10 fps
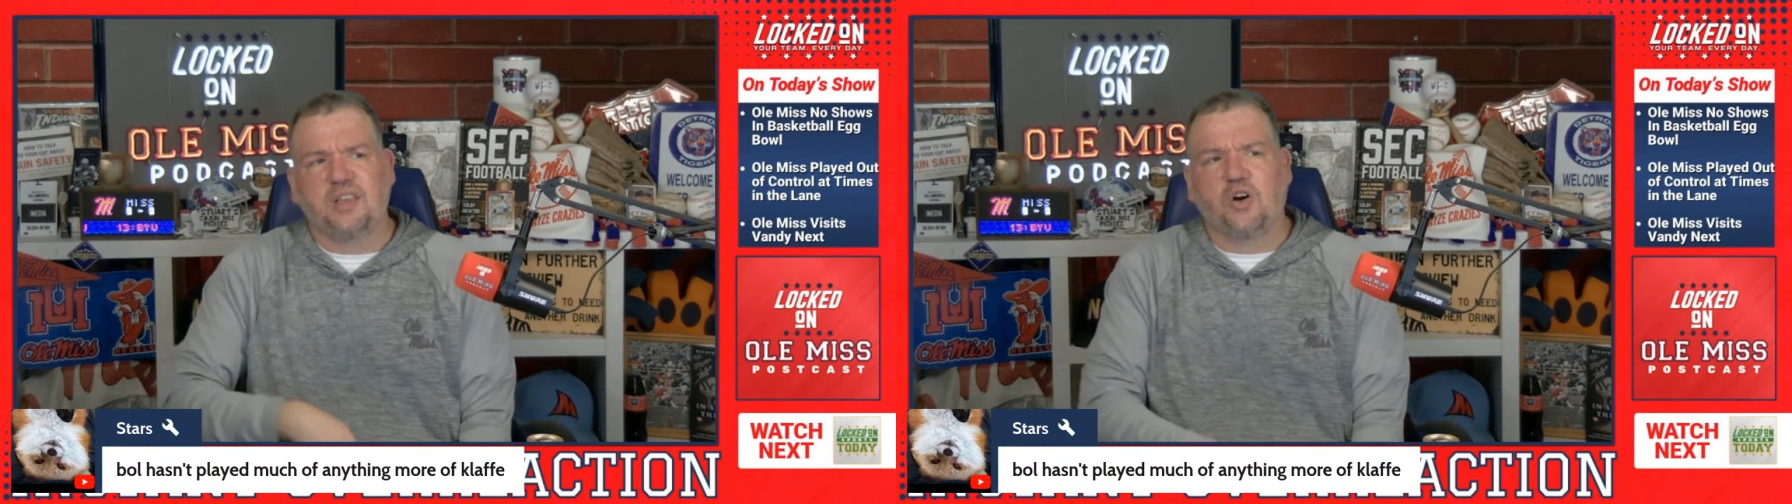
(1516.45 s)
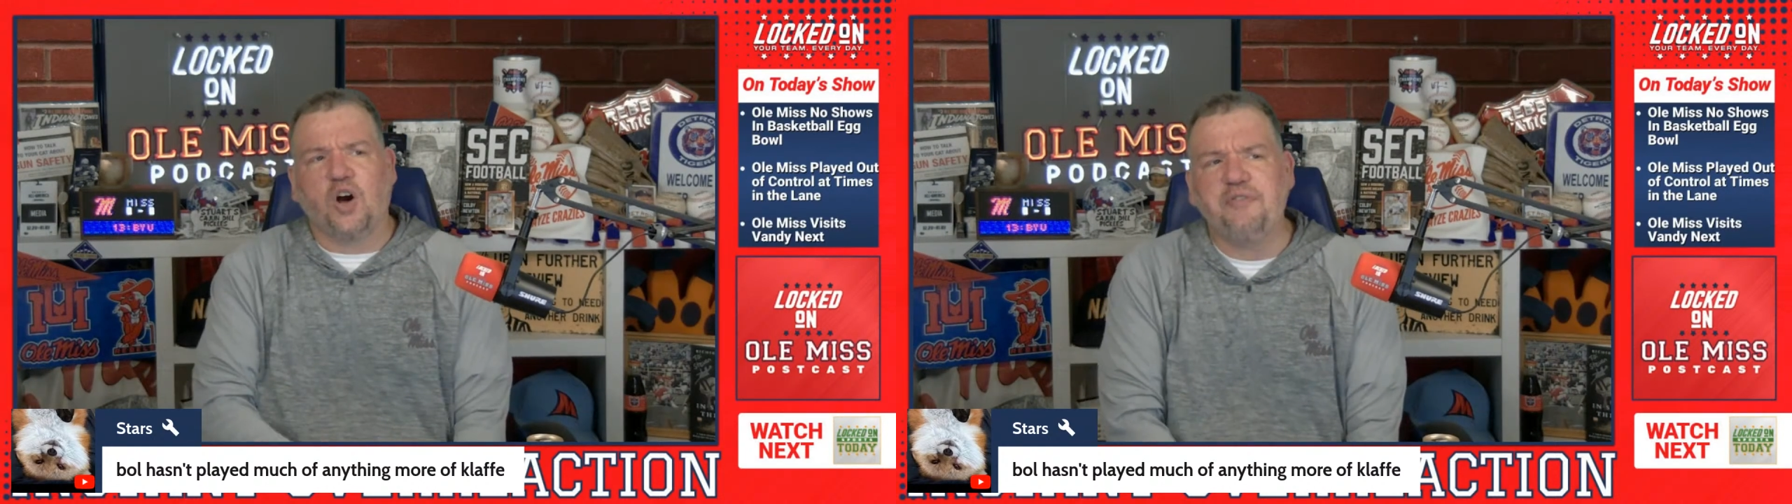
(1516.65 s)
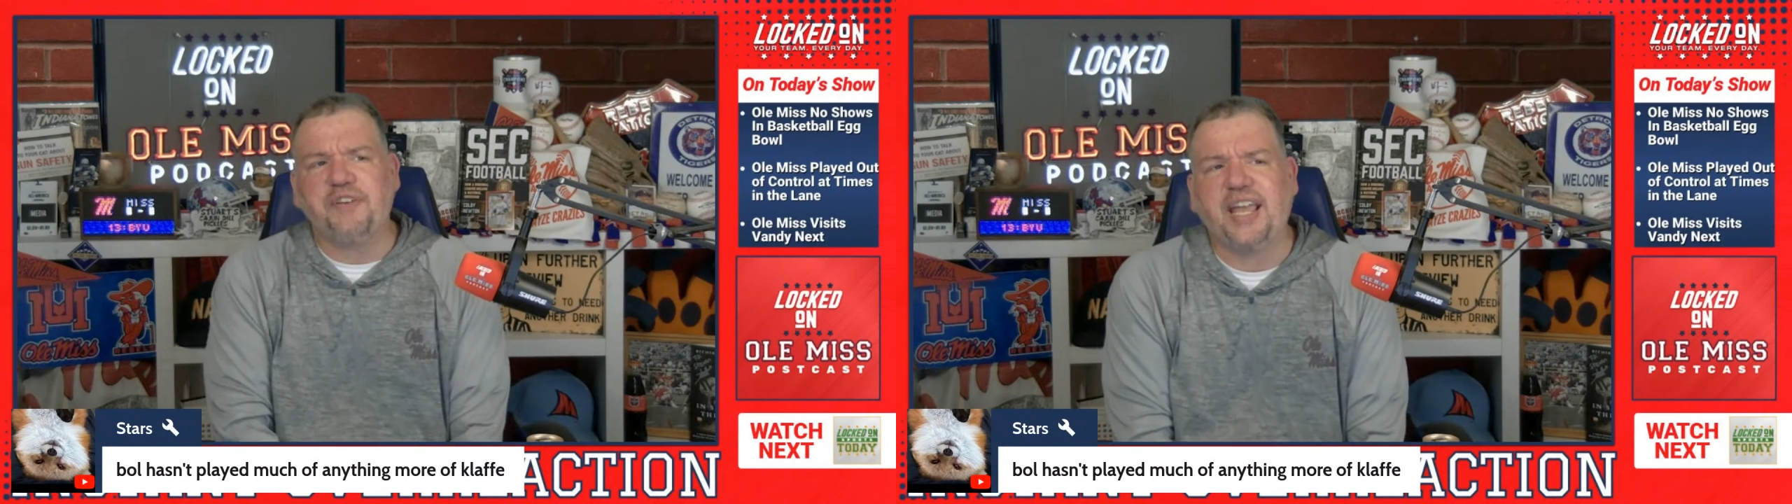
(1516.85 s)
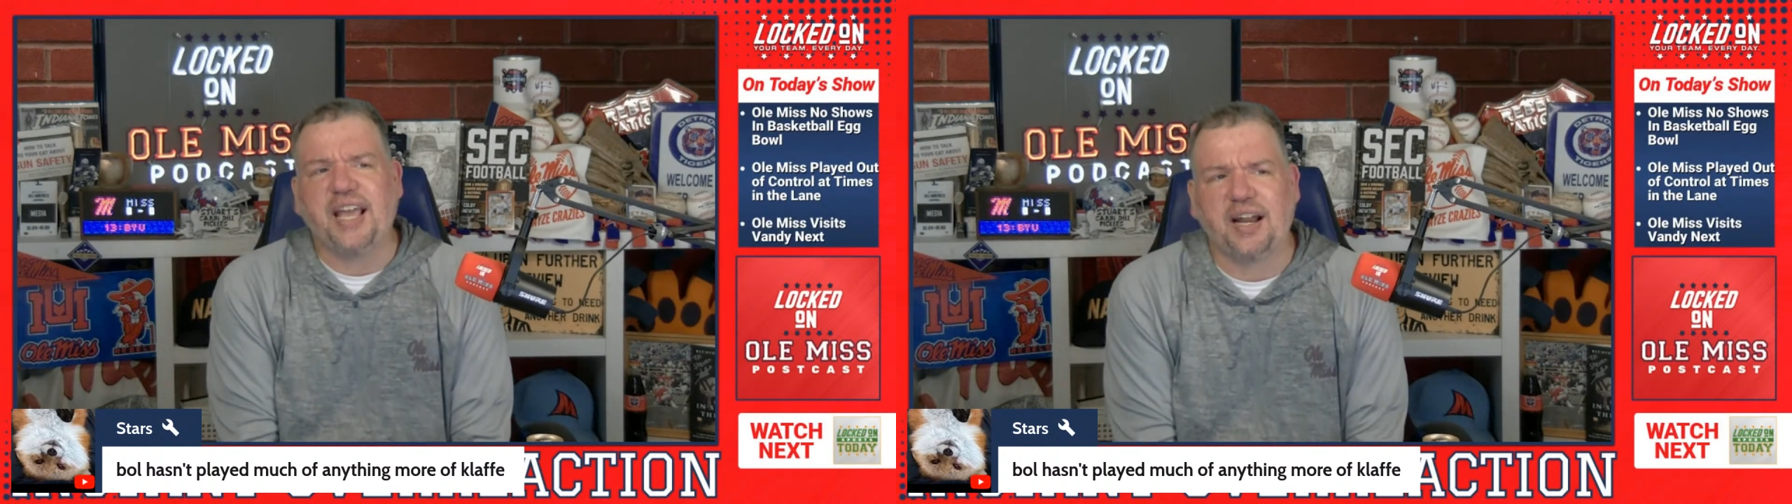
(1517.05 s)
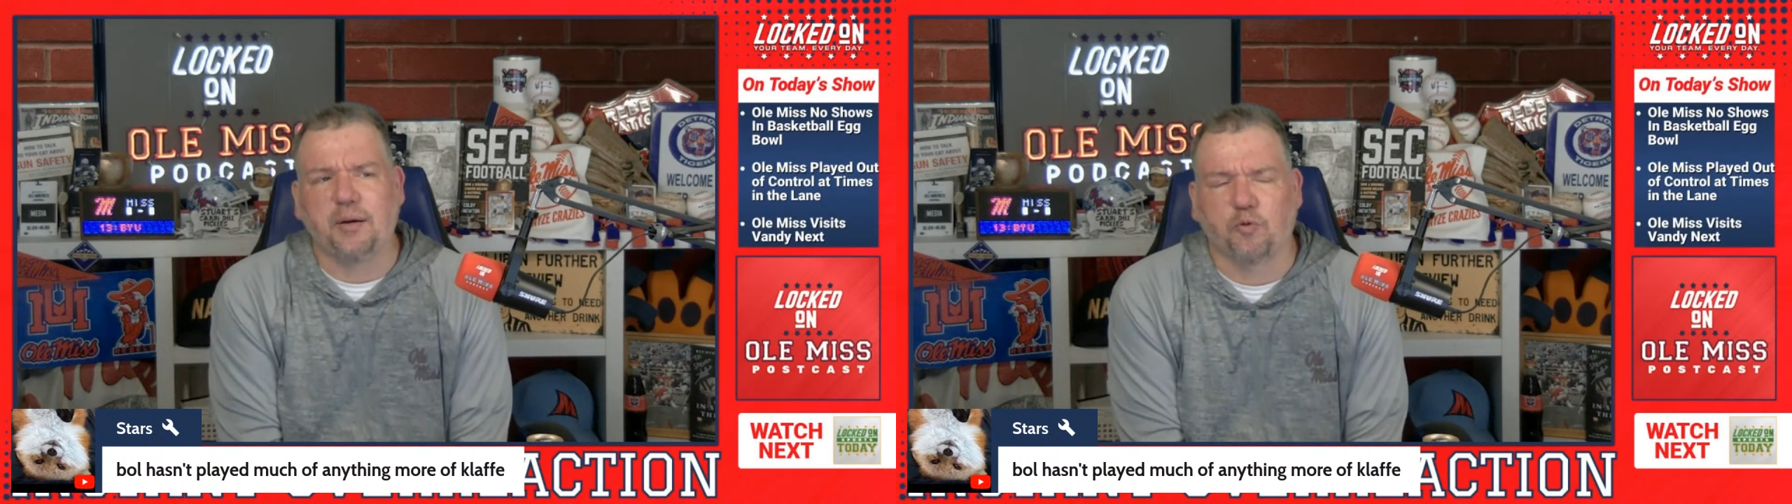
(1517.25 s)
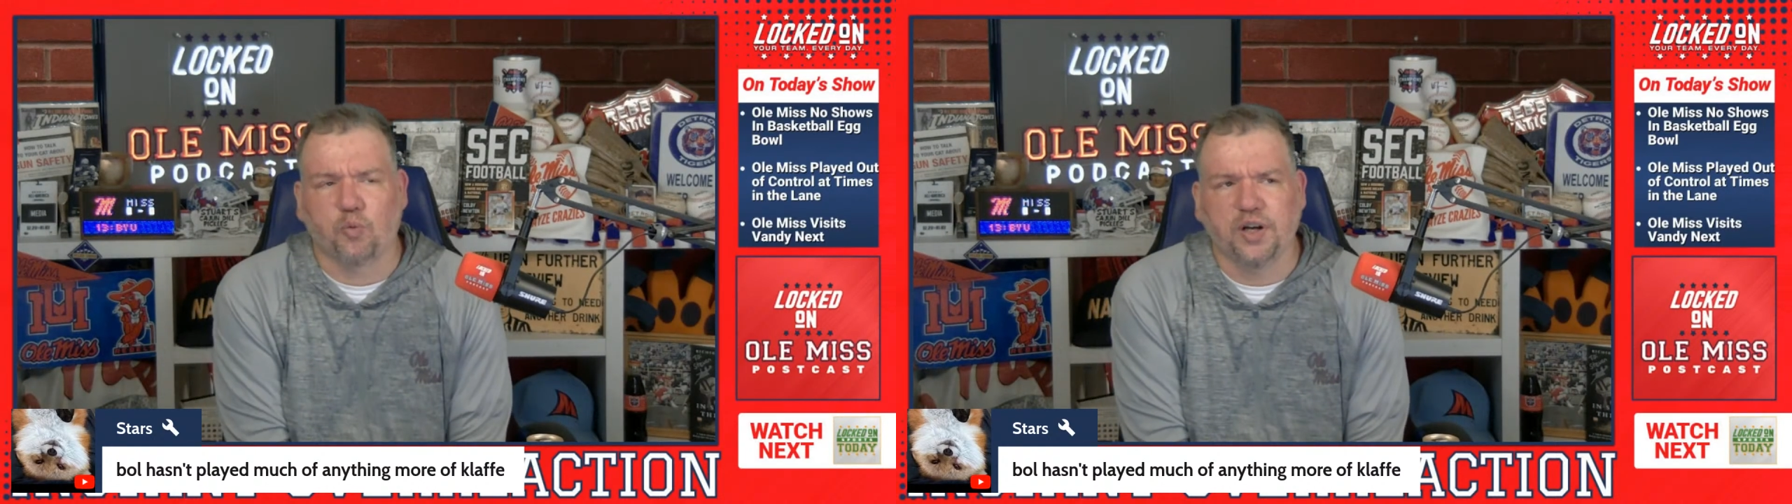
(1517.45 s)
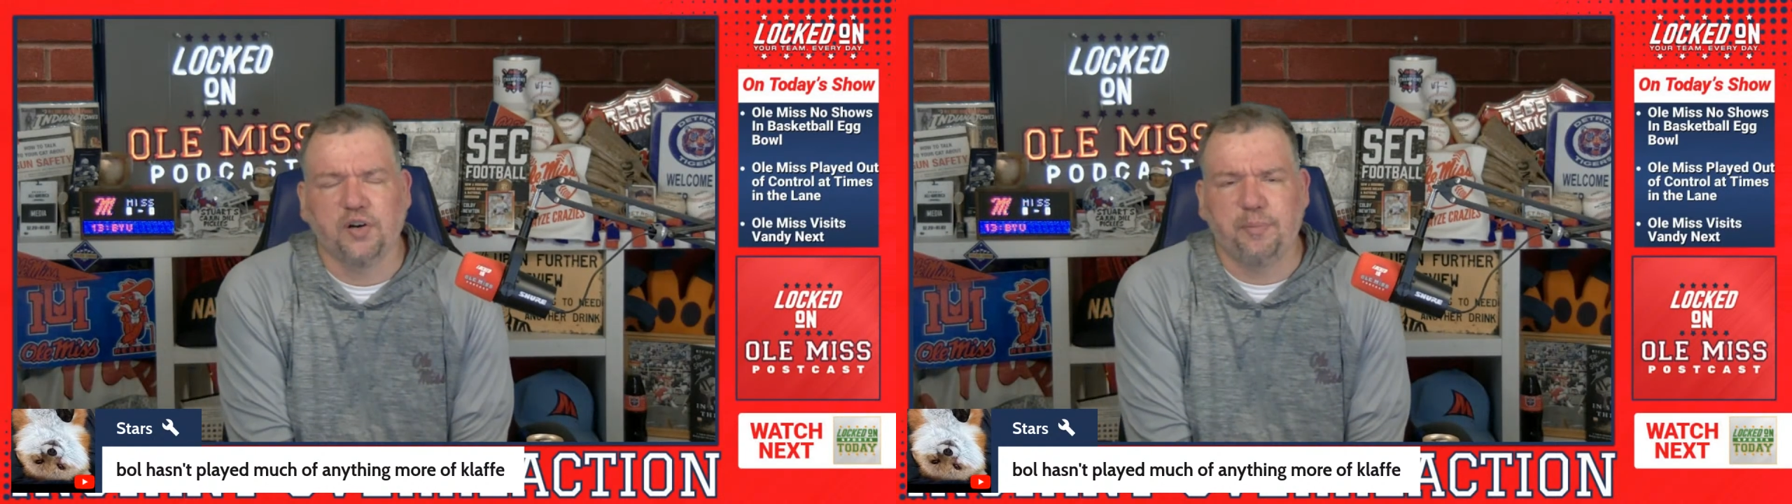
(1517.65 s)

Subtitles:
Klafke had a really